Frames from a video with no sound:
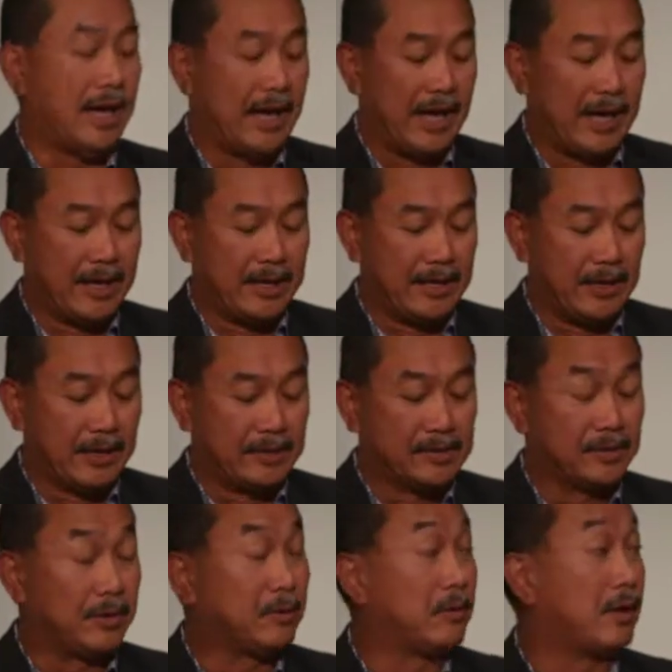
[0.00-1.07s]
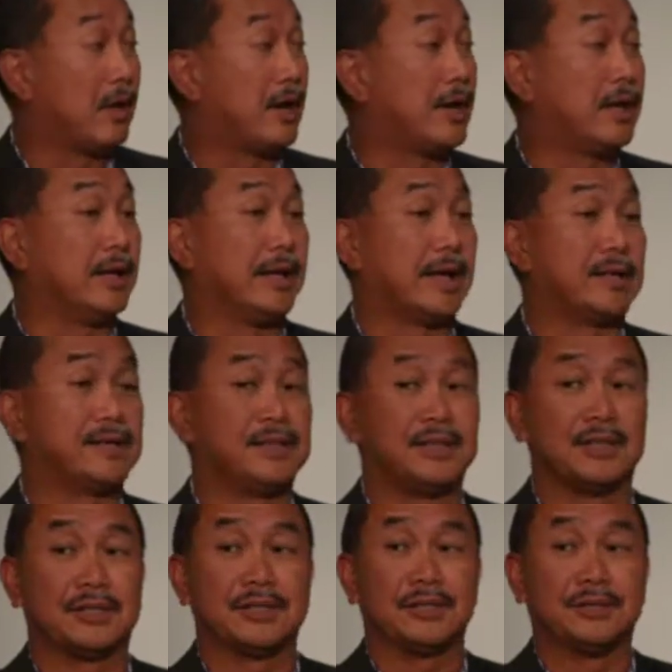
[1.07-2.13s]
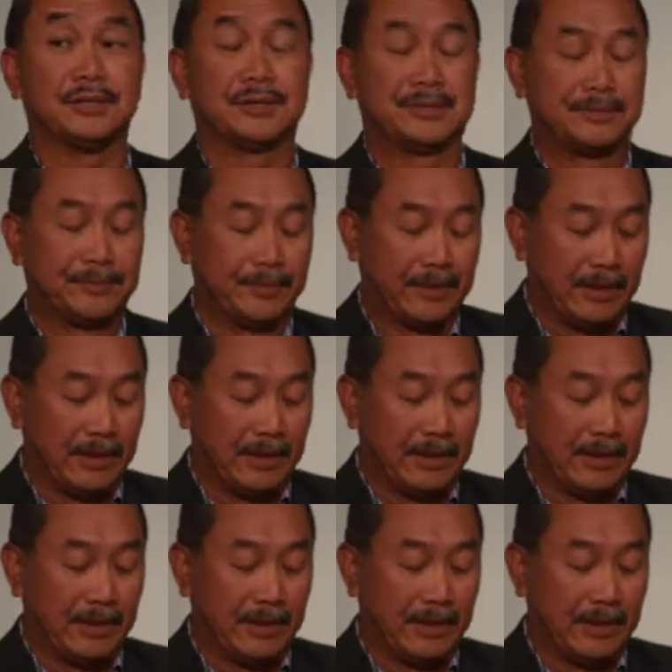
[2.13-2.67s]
And so there were a lot of legacy issues.